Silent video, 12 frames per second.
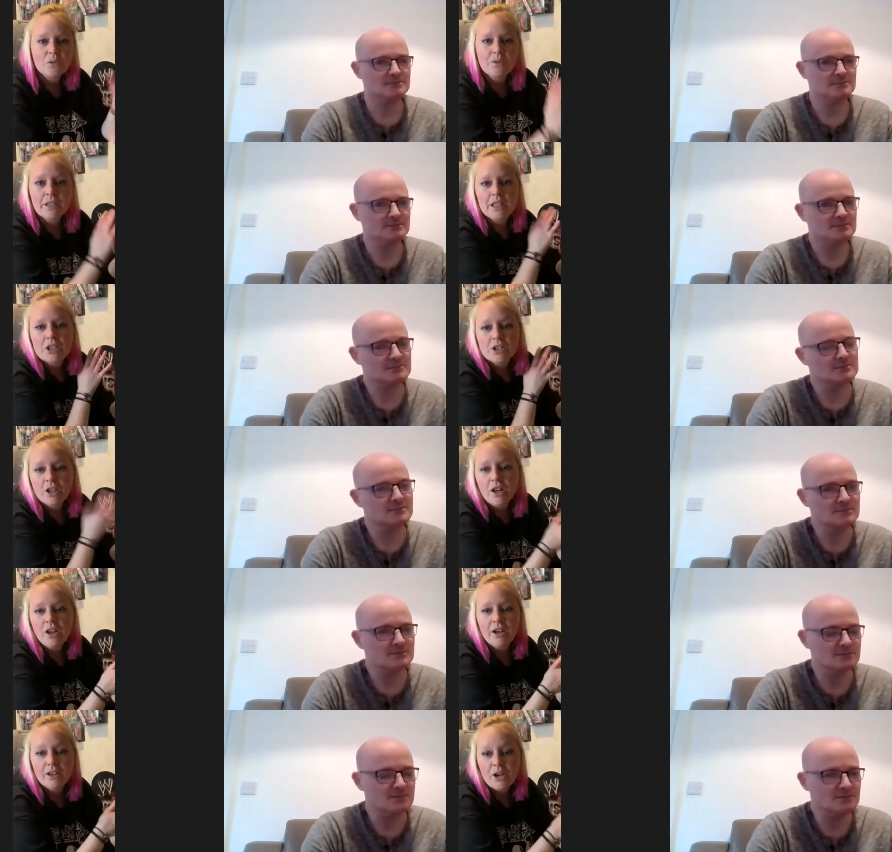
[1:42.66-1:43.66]
Speaker 1: finished the
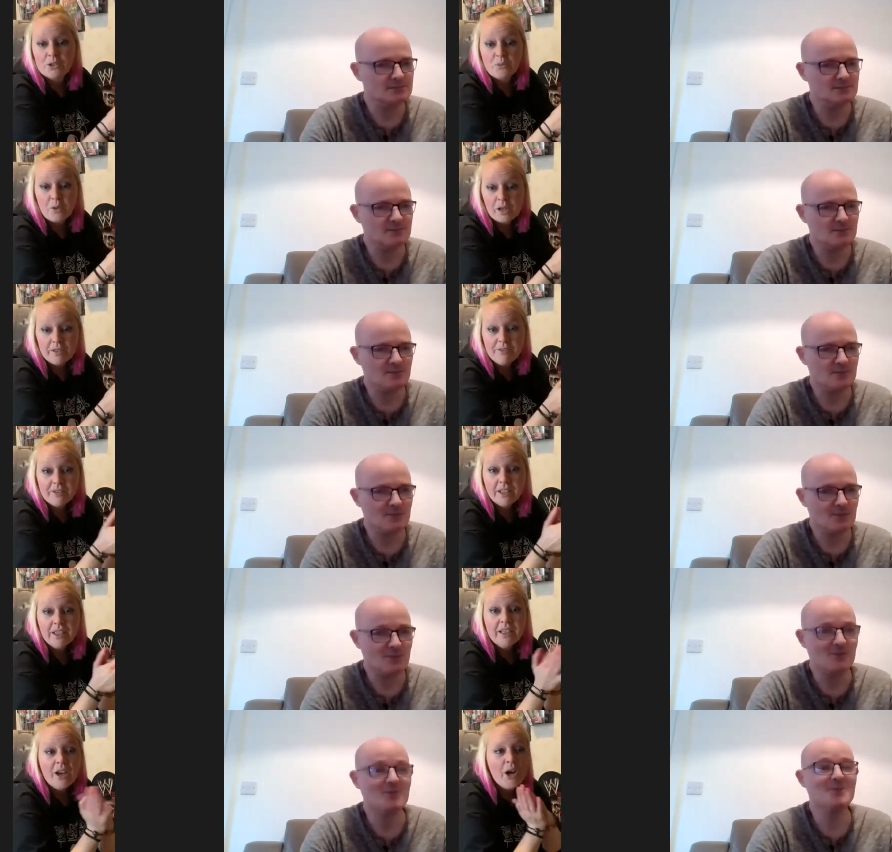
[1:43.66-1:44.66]
client I was with.
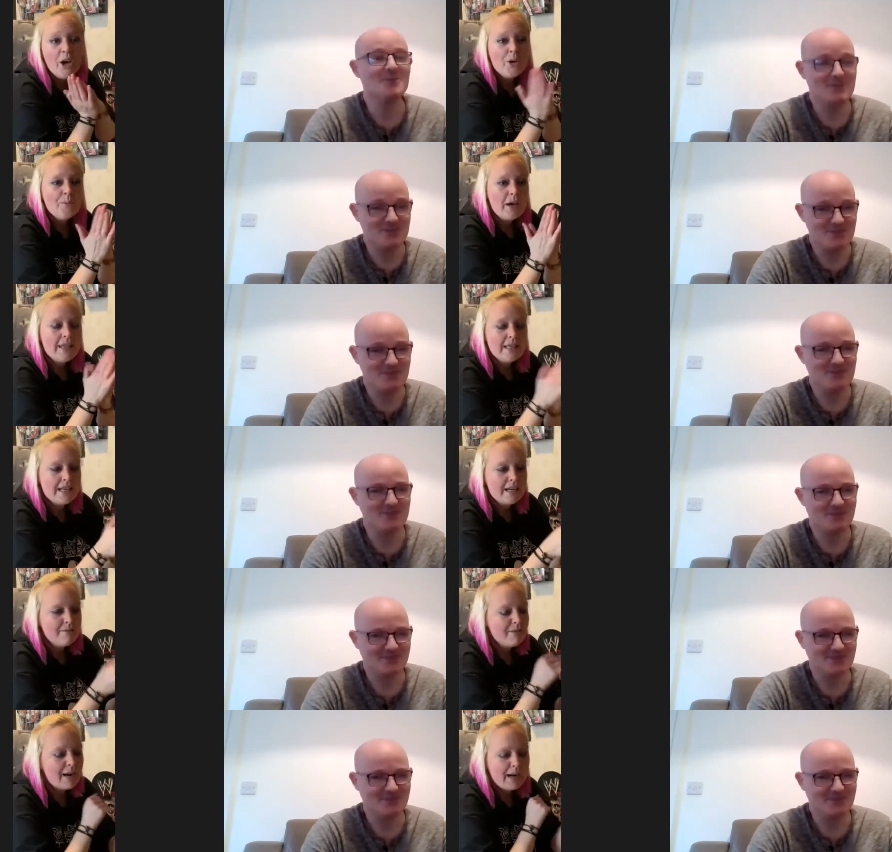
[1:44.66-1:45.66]
And then I
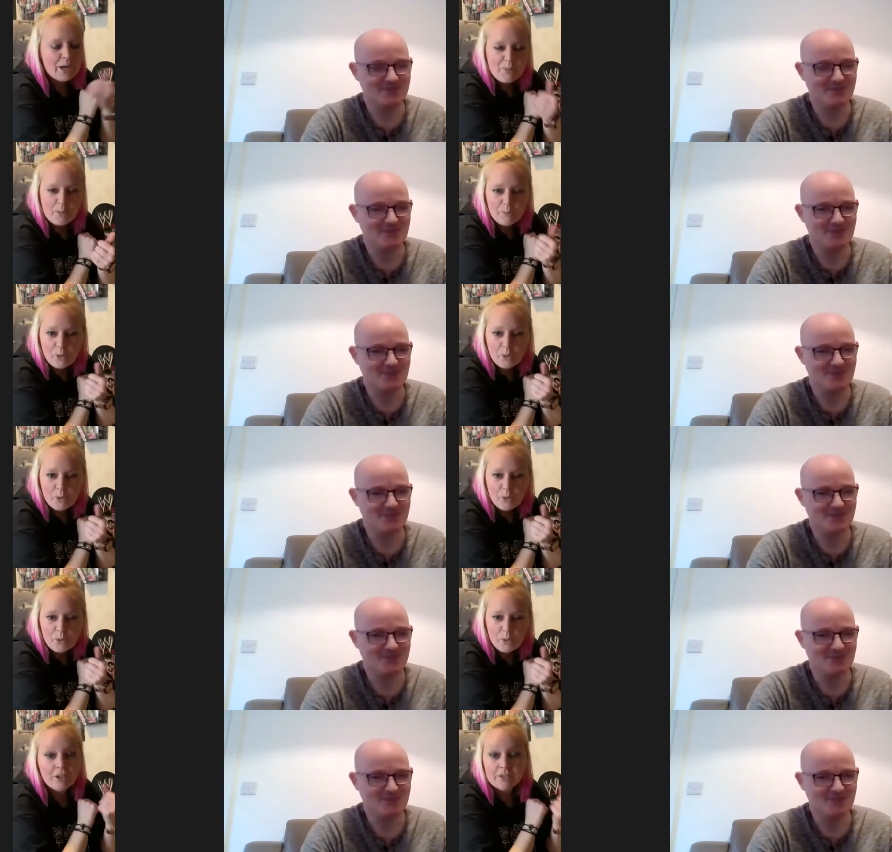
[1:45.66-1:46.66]
rang up my boss
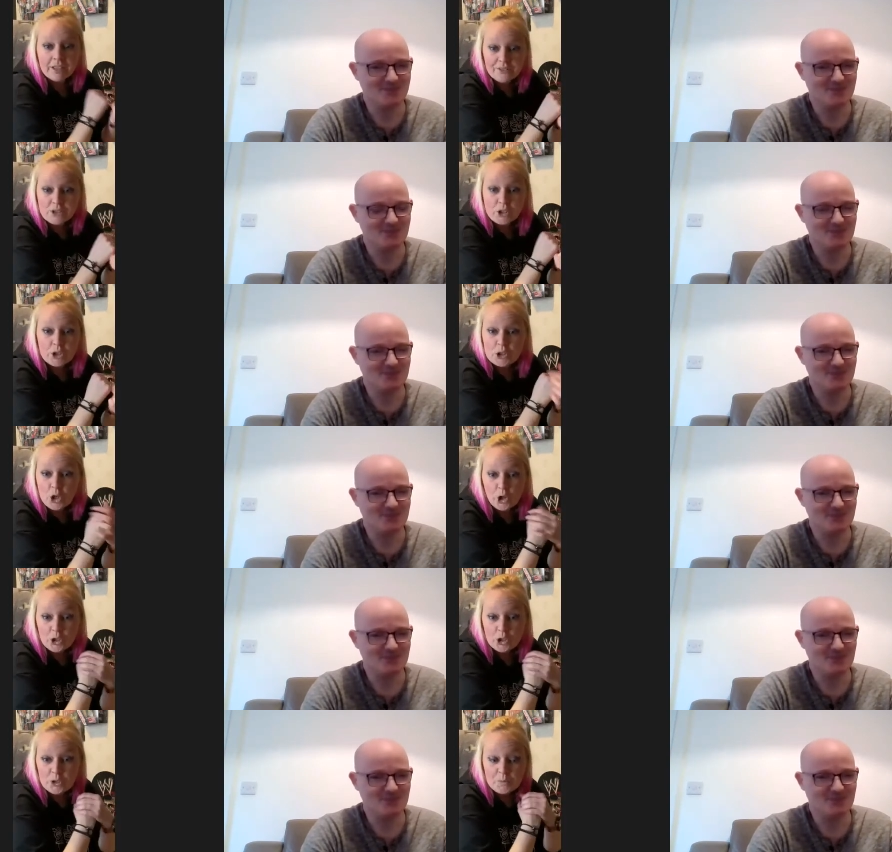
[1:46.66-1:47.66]
and said, "Look, I'm going to have to go to
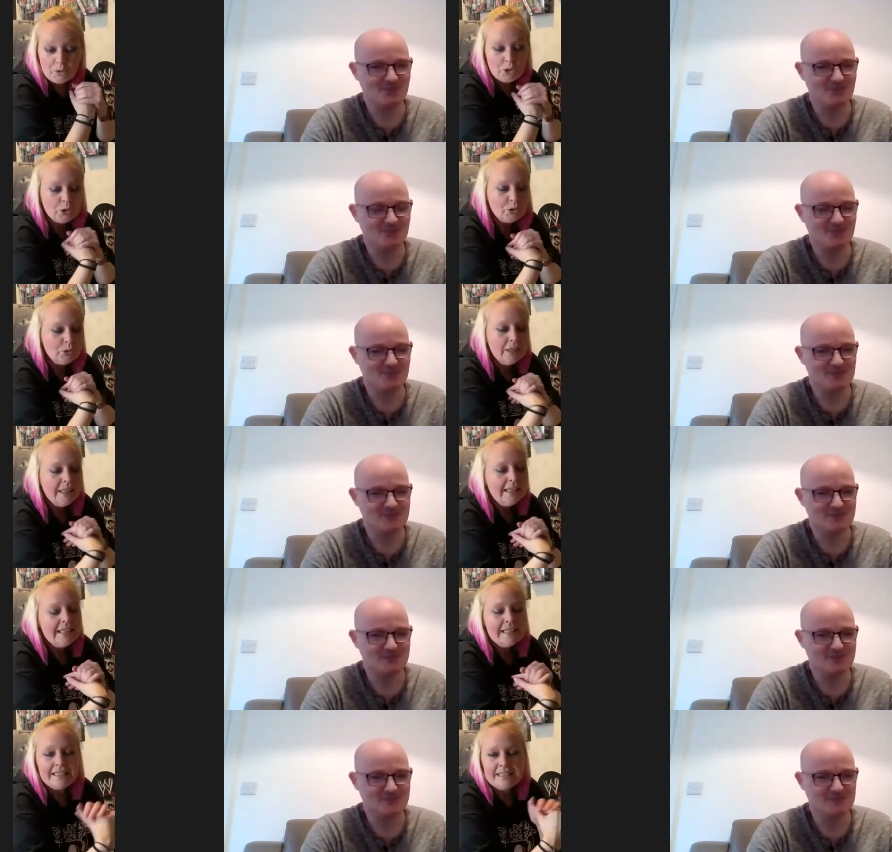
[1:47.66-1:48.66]
hospital."
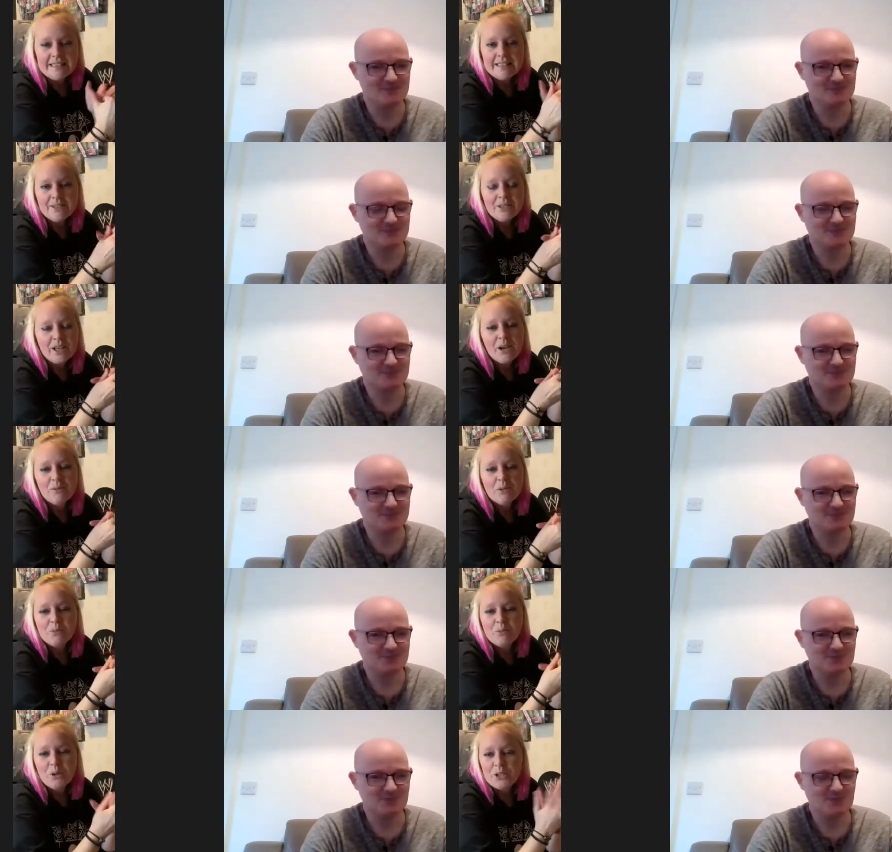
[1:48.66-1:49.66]
And then they were like,
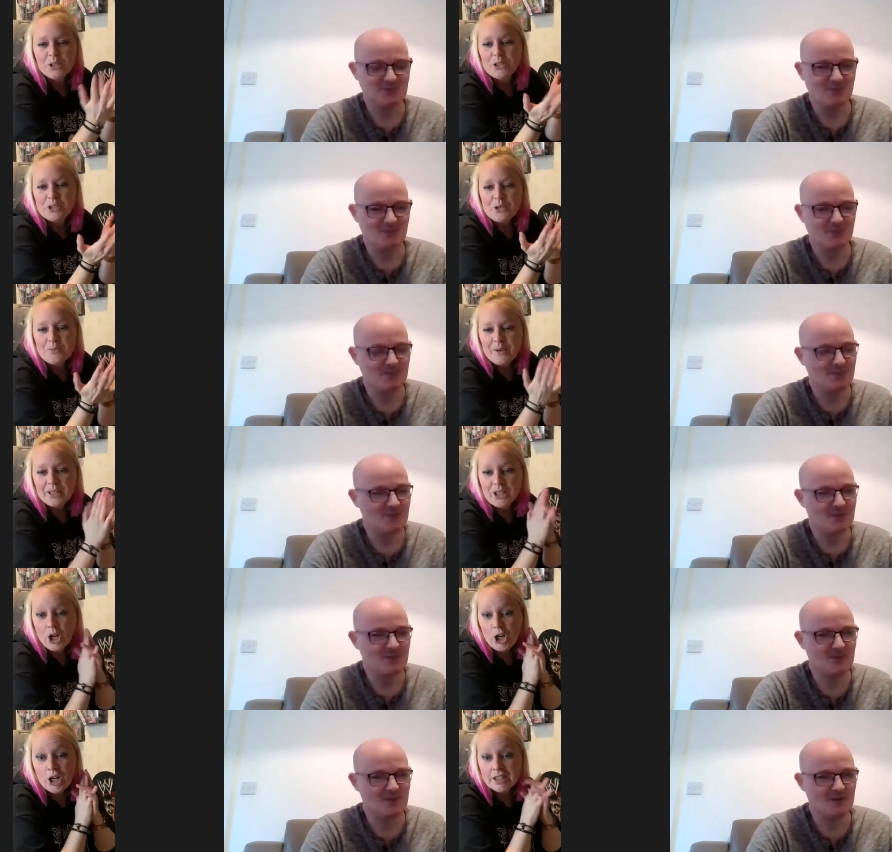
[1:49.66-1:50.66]
"Well, what are you going to do about your
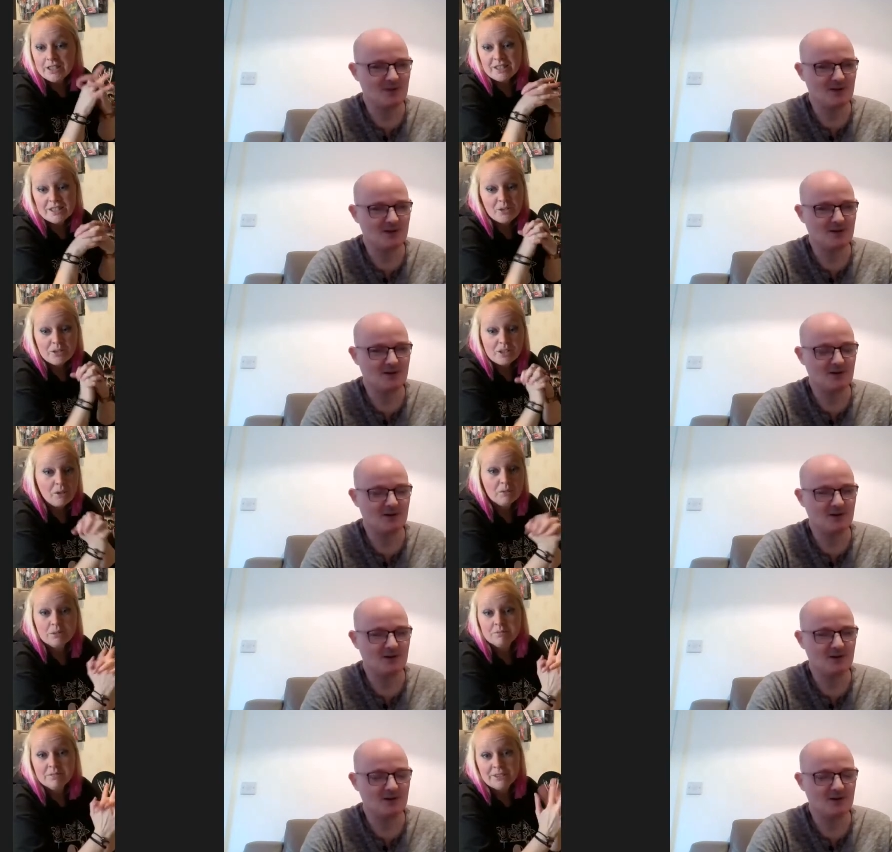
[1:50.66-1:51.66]
client?" So I was like,
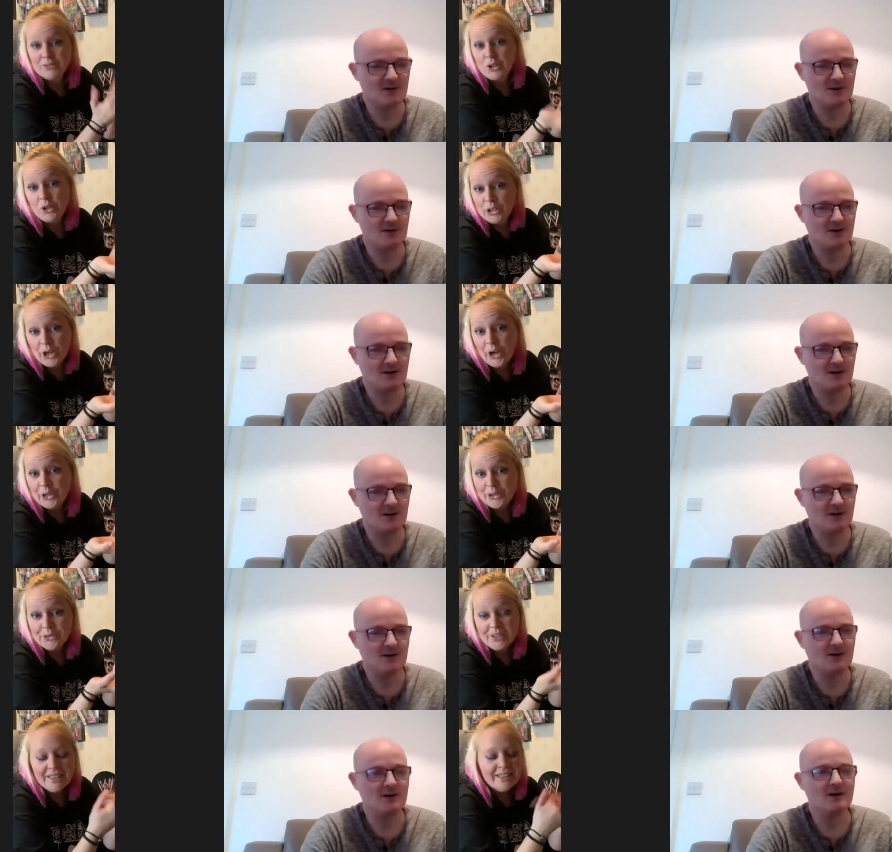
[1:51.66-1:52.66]
"Well, I've got to go."